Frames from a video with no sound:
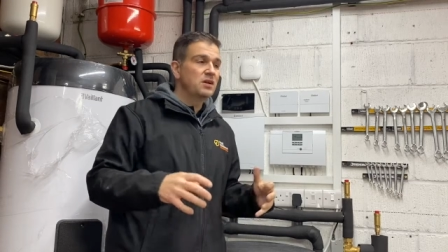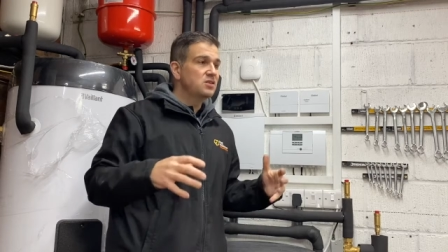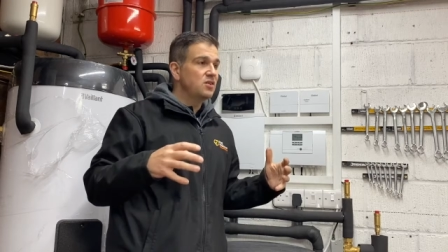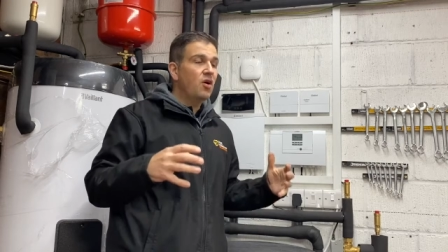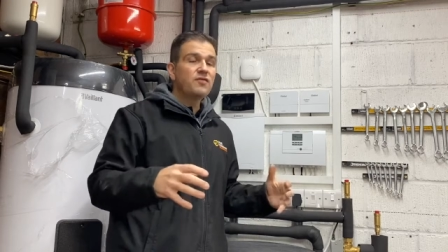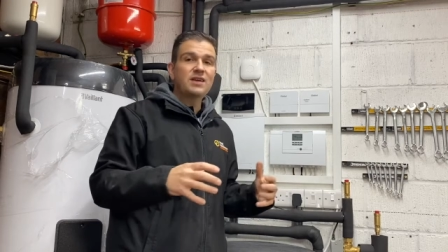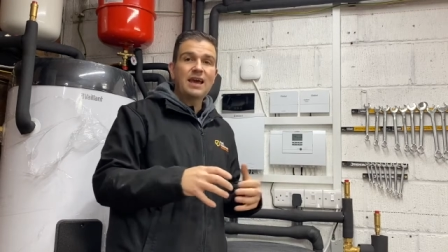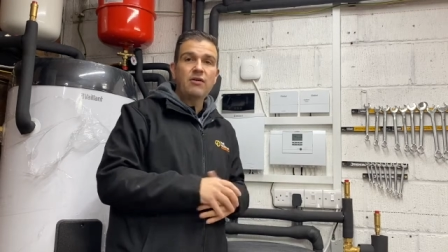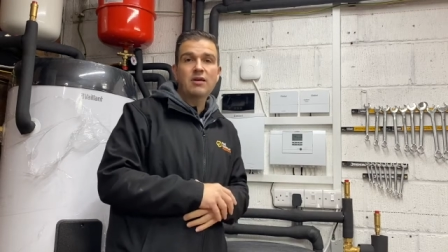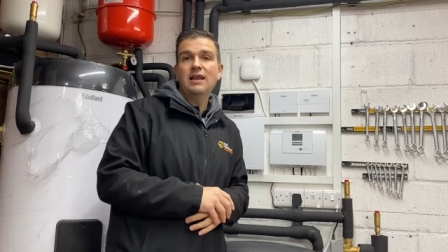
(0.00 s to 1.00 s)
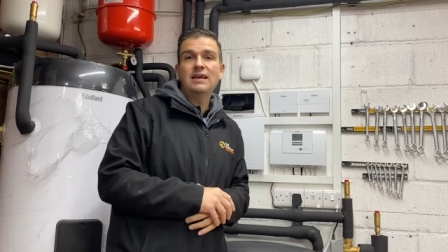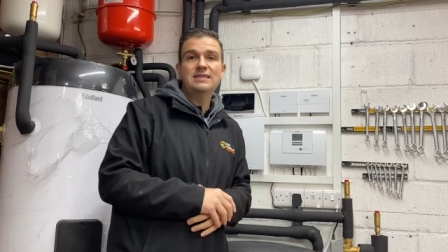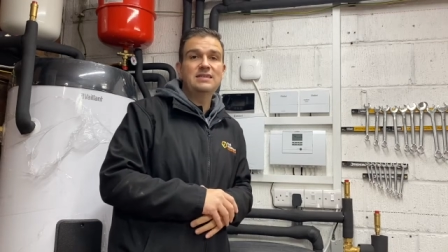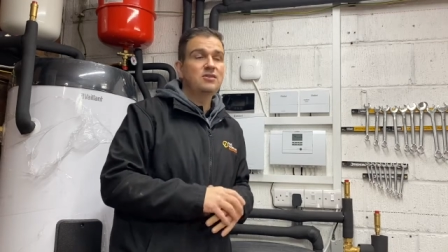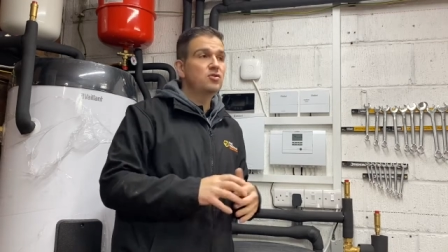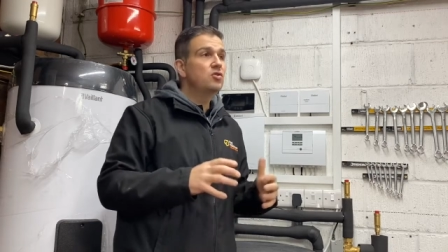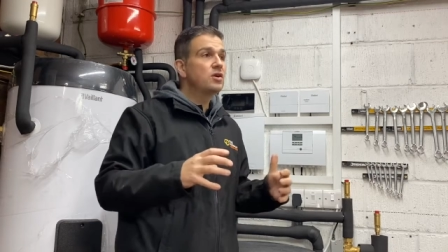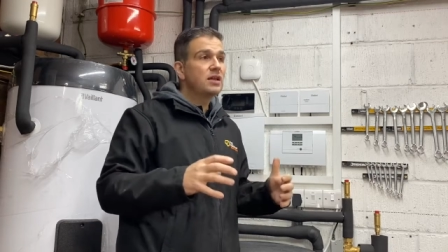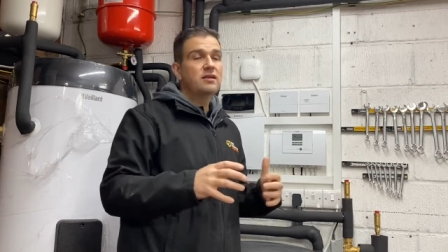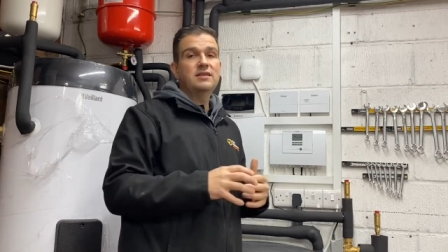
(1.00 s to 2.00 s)
So after calculating and
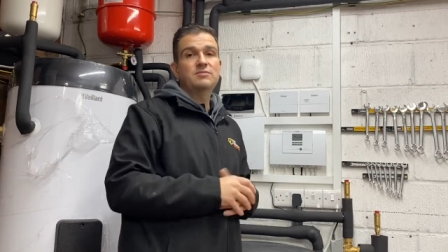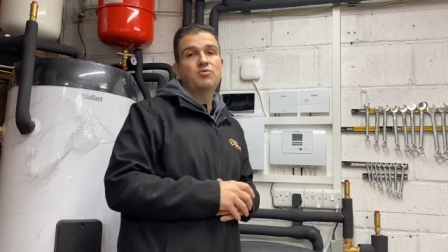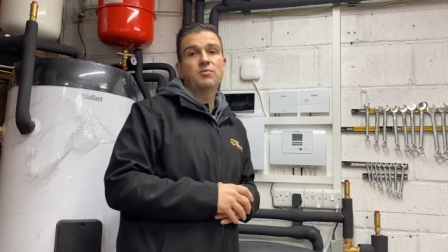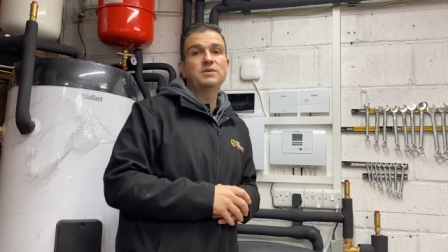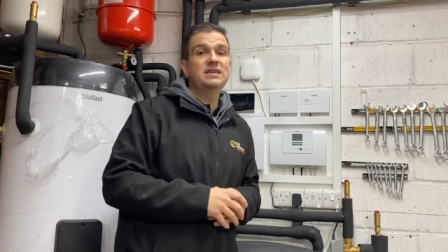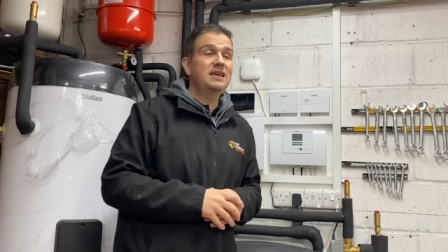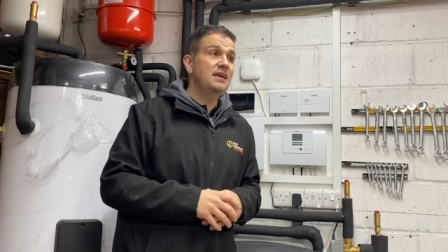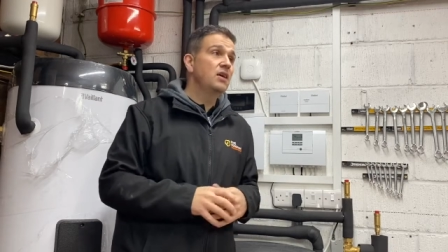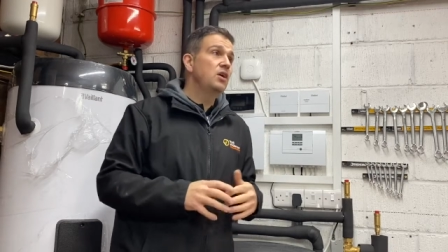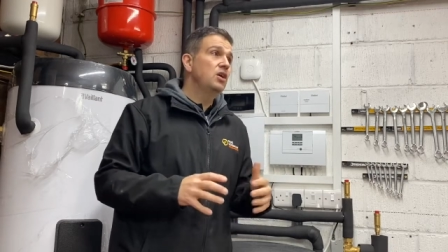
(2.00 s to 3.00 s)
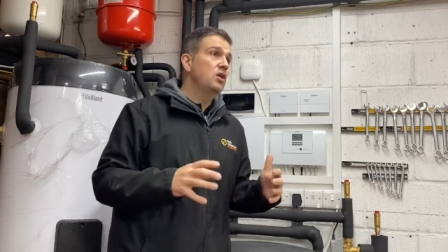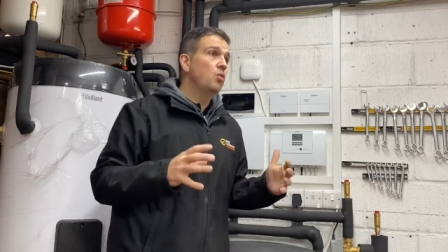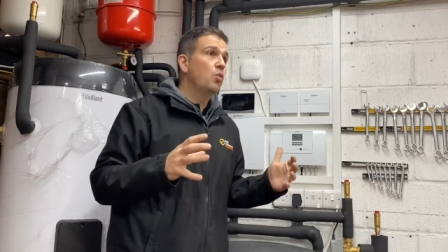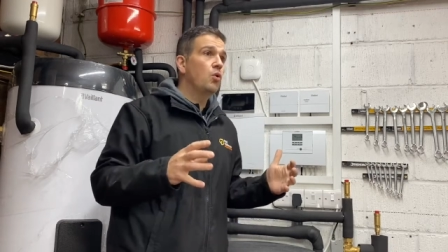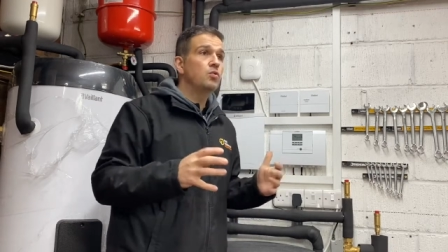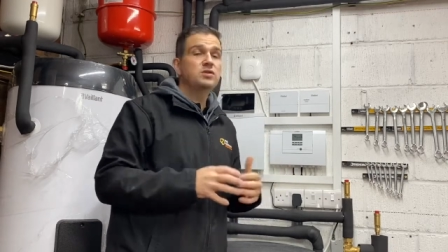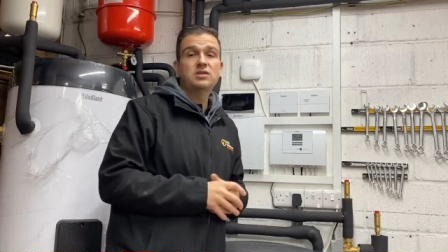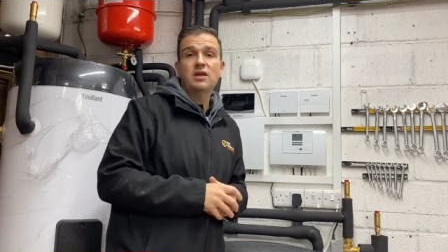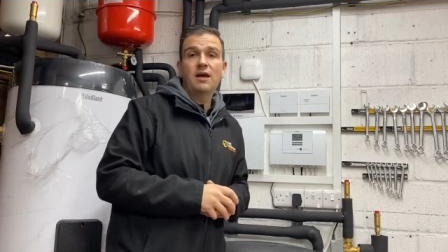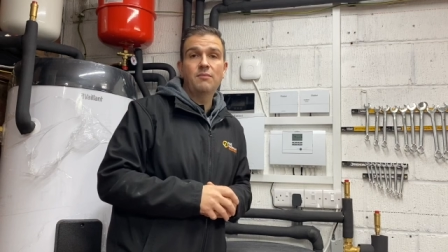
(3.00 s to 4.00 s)
looking at this property, you know, what
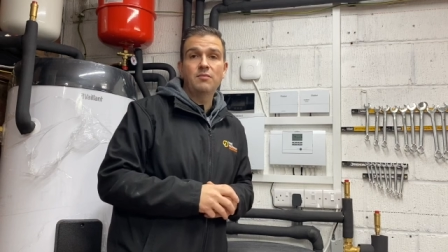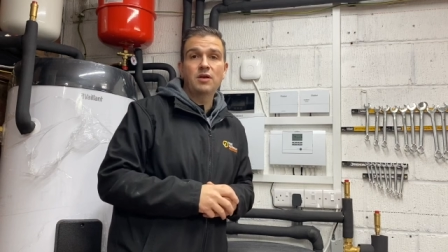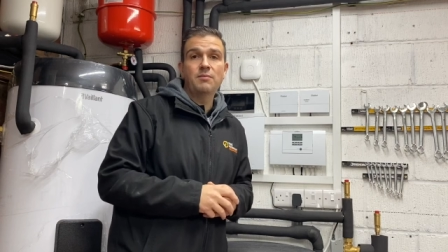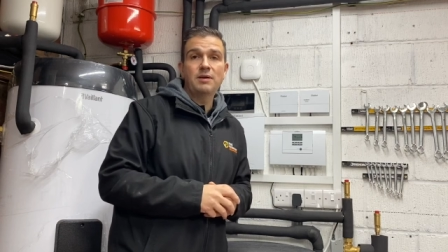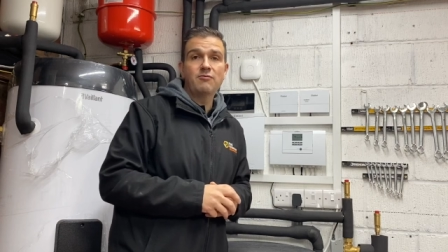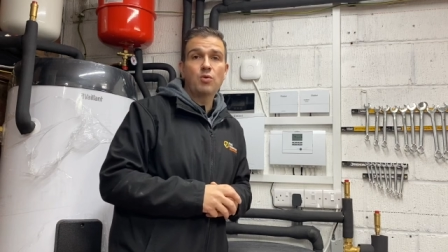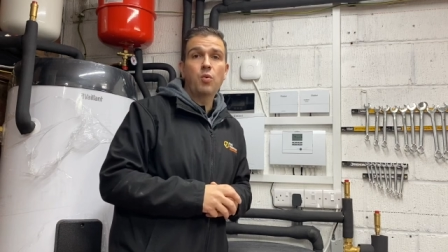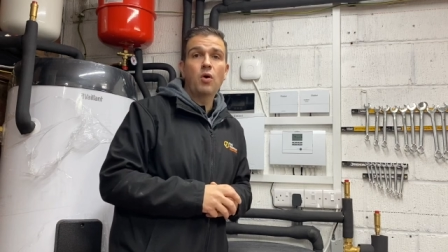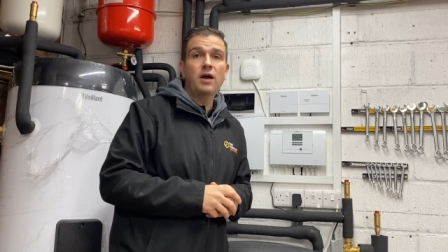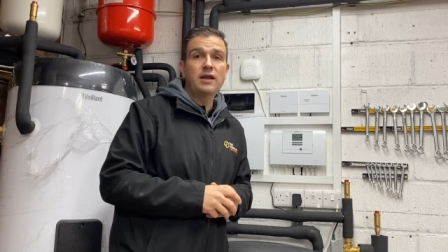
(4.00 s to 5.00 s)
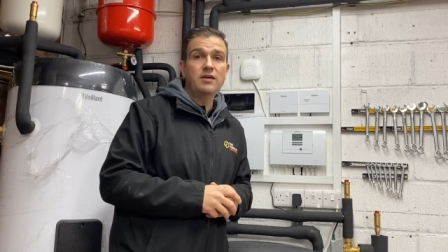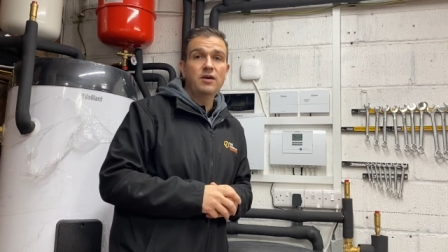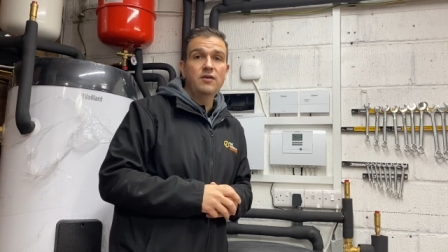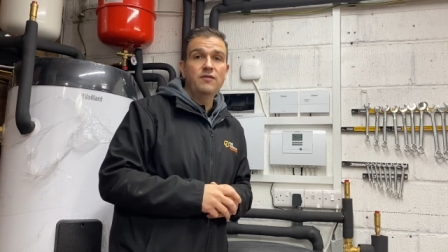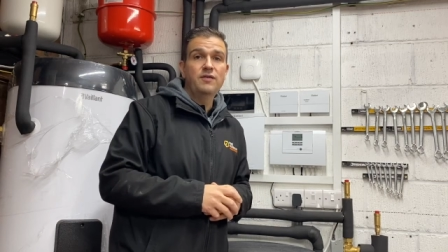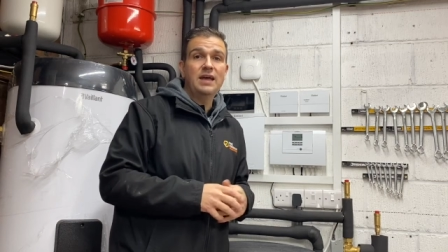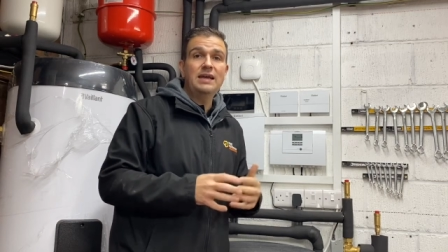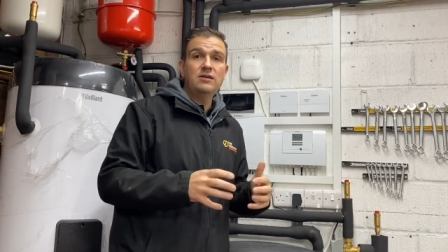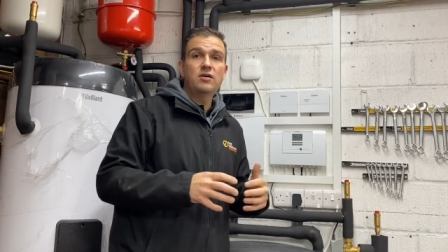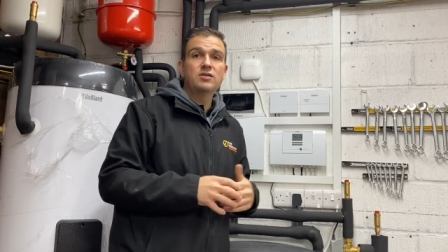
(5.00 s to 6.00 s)
was um, going to be required for
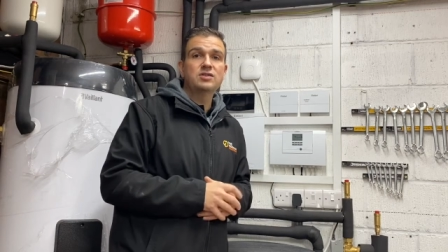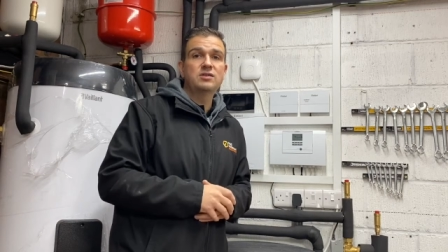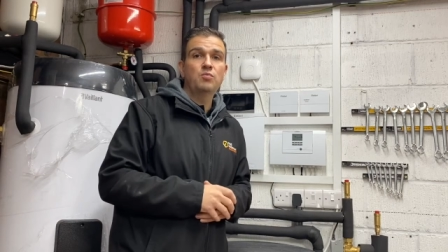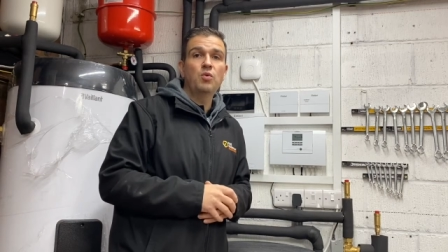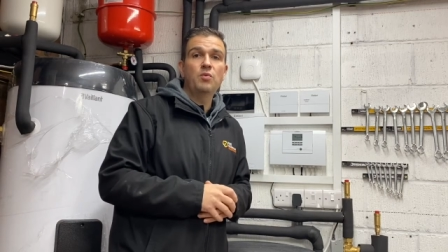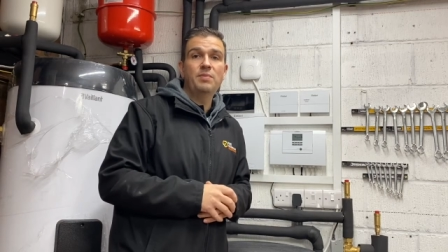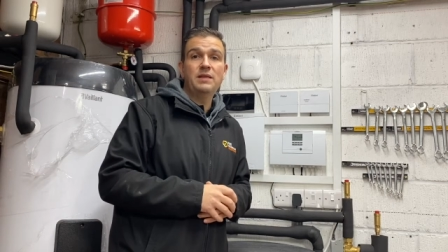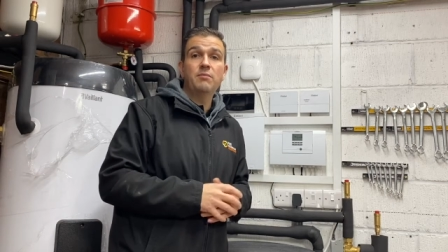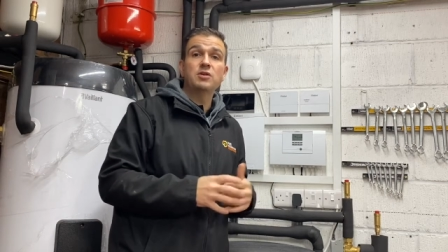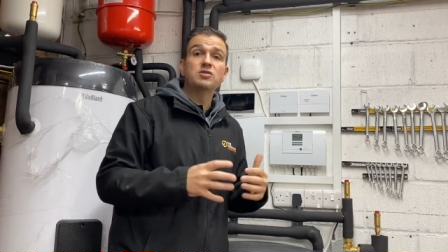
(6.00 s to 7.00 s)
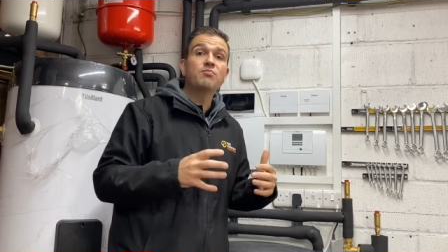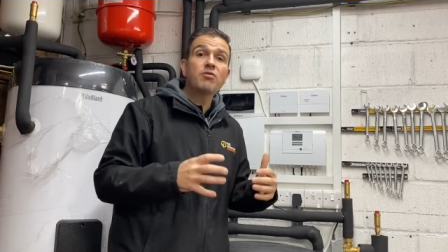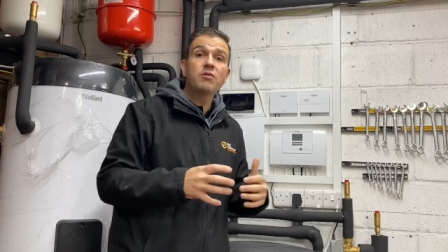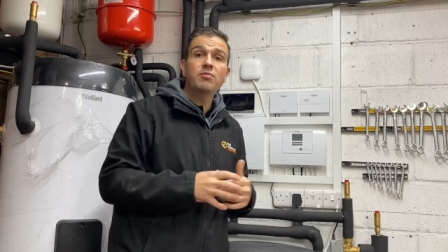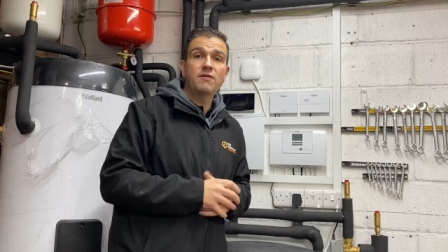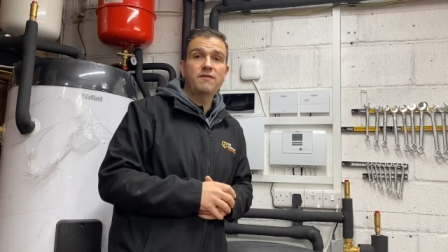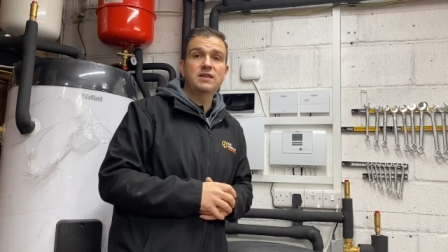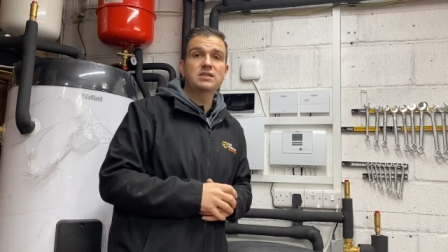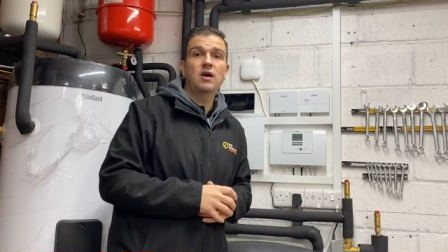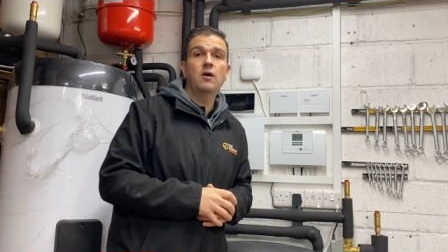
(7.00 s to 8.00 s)
heat loss and what would be the most appropriate for
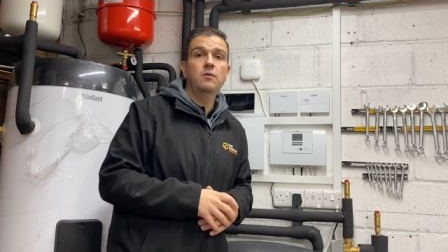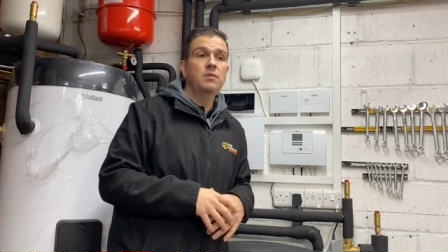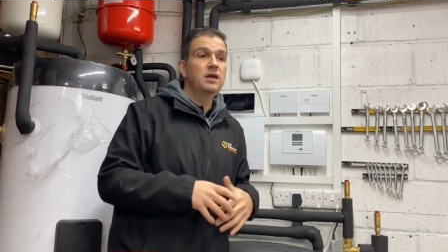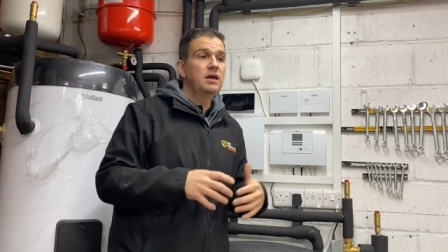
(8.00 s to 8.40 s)
this home.